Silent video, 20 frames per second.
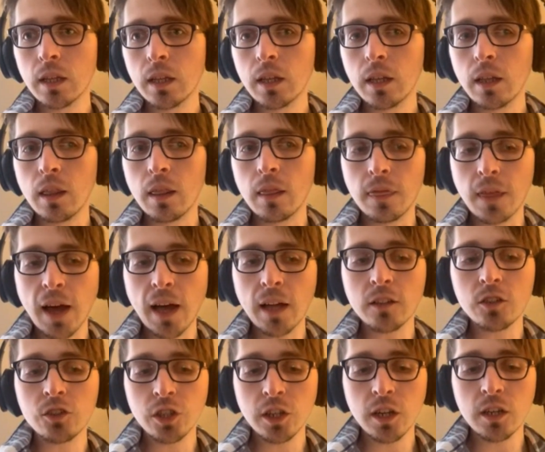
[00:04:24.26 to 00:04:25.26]

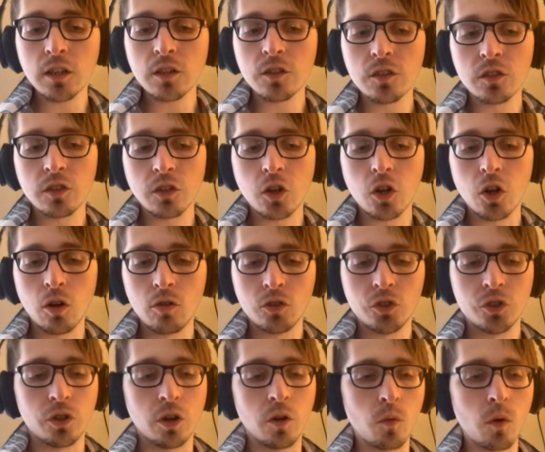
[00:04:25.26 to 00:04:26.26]
that changes a
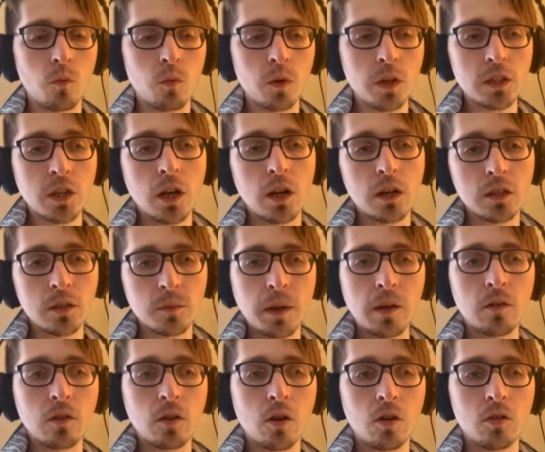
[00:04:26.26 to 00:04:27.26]
culture. And when we talked
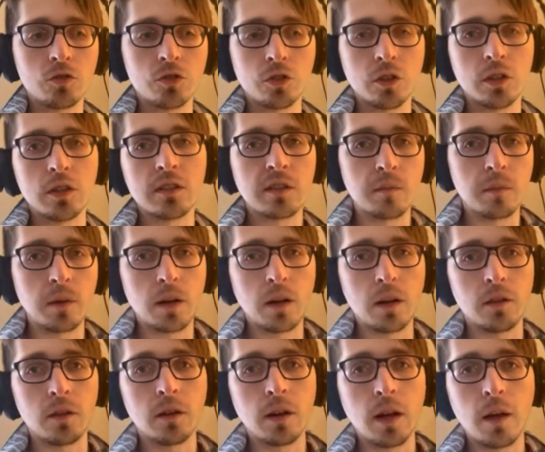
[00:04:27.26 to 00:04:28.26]
about culture in some
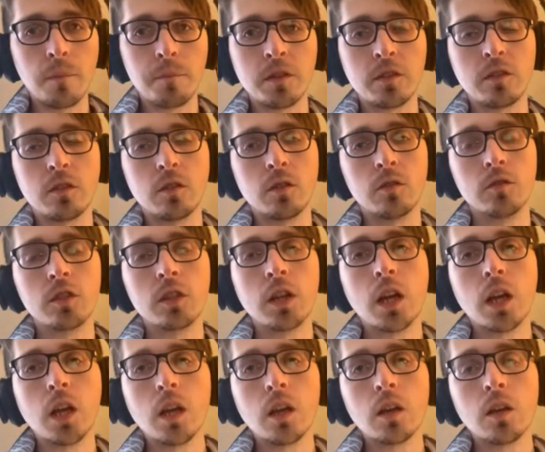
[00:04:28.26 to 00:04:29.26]
other episodes,
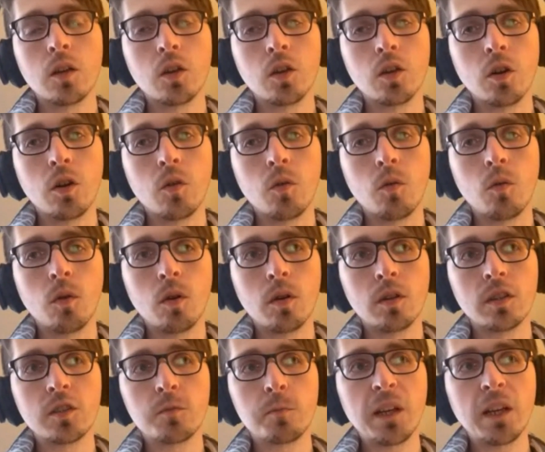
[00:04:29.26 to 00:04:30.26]

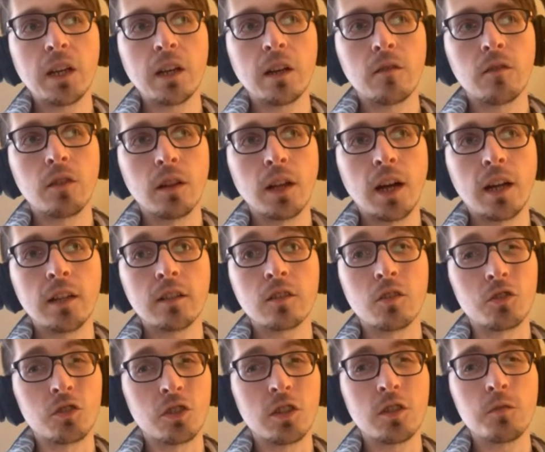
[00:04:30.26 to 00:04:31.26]
speaking of the Lions
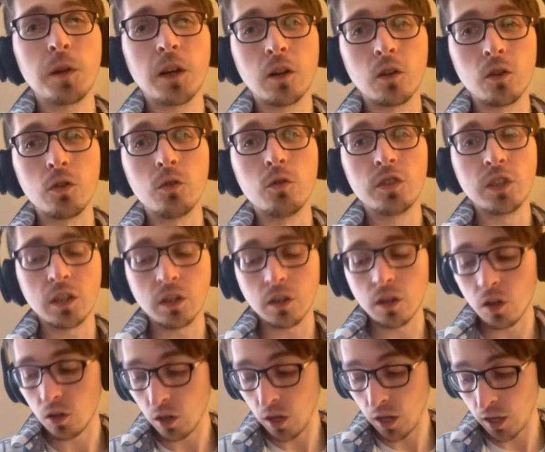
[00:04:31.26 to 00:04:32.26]
culture, it's been a
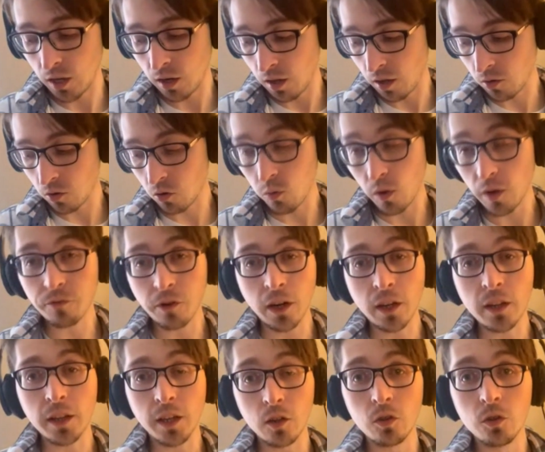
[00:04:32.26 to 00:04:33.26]
losing and quite
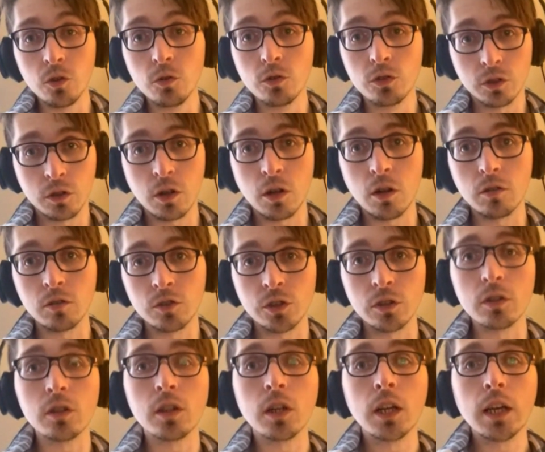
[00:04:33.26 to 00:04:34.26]
frankly a loser
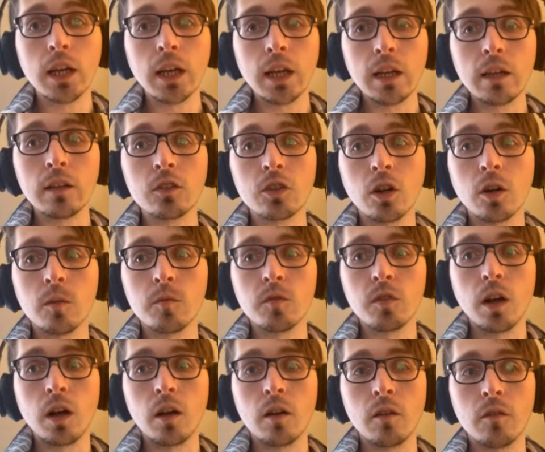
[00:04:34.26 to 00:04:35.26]
culture in terms
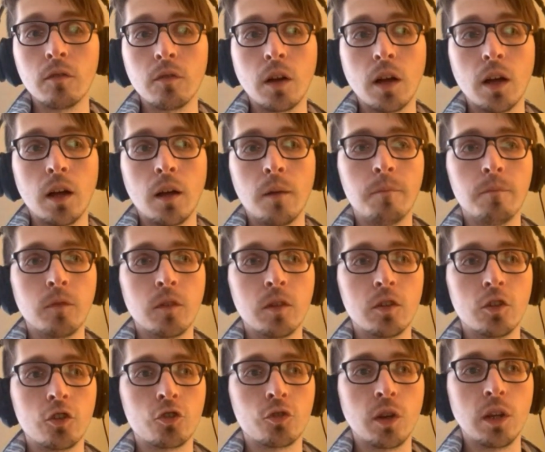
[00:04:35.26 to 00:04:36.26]
of the
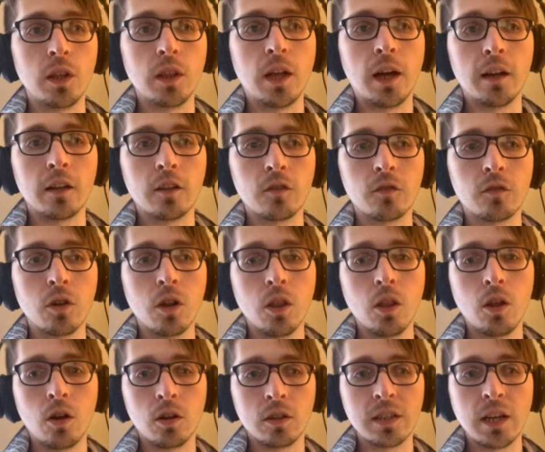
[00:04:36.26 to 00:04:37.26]
Detroit Lions for a
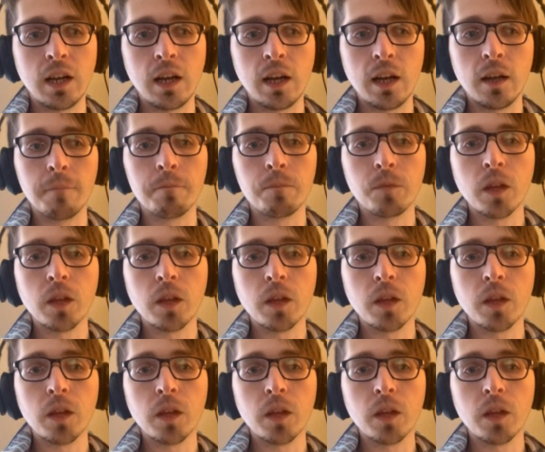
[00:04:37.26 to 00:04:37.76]
long time.